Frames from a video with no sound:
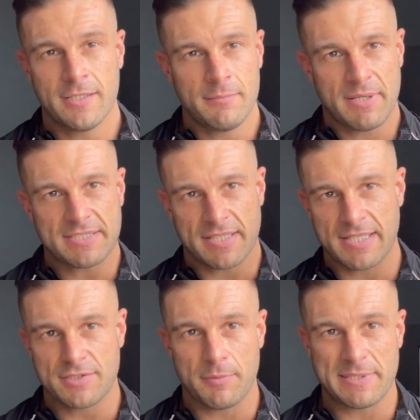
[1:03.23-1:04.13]
Because the
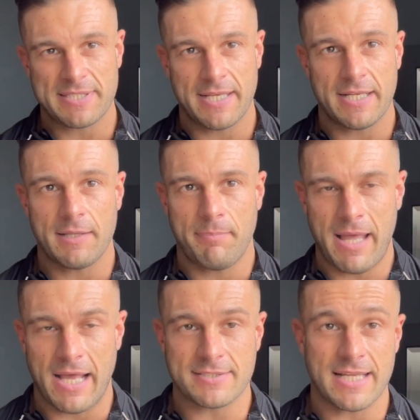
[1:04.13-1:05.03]
things you'll be seeing in the
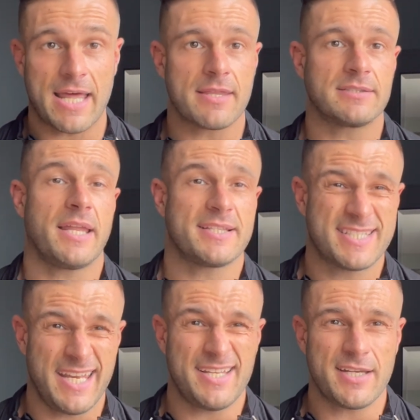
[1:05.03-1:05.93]
past are things like the
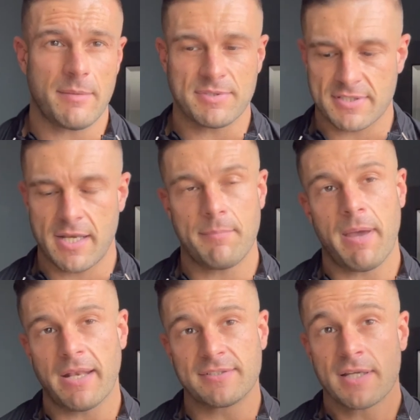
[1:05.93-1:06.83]
skinny jabs and skinny
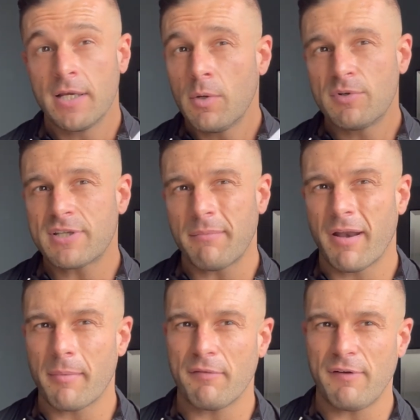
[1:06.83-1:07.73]
pens, which came around
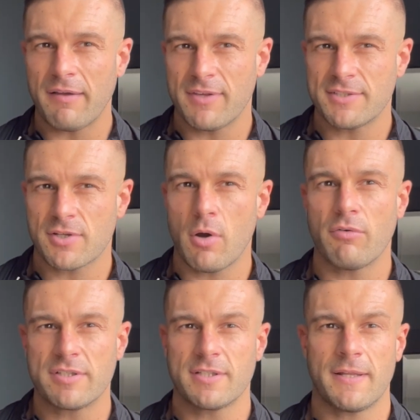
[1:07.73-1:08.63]
about 5 years ago
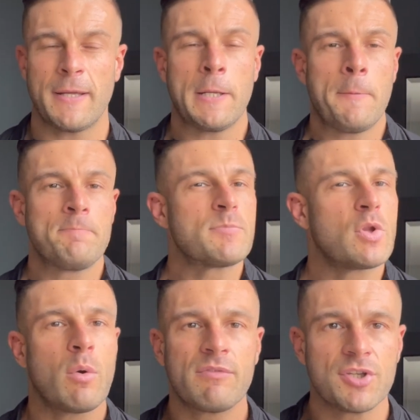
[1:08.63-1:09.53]
originally. No
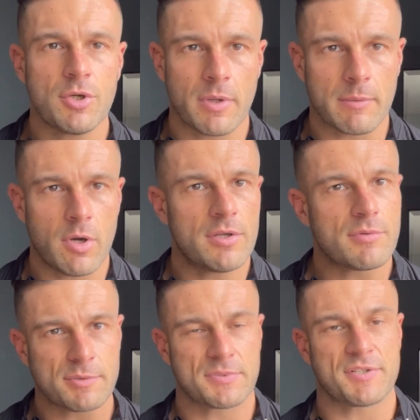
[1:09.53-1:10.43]
one really knew what they were. There
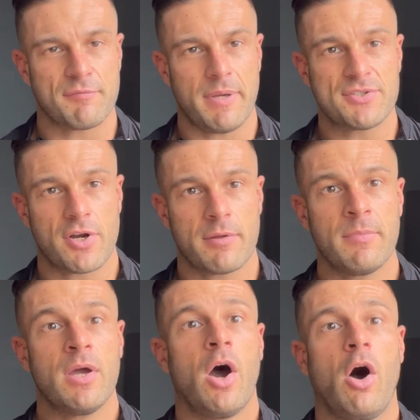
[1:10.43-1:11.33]
wasn't much information on them.
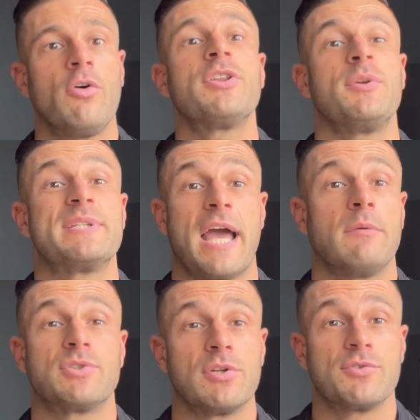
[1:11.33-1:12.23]
All they knew is it
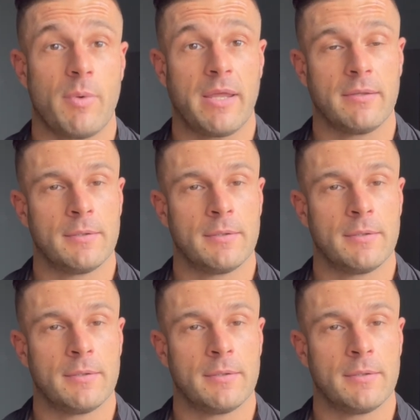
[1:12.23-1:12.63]
helped you lose weight.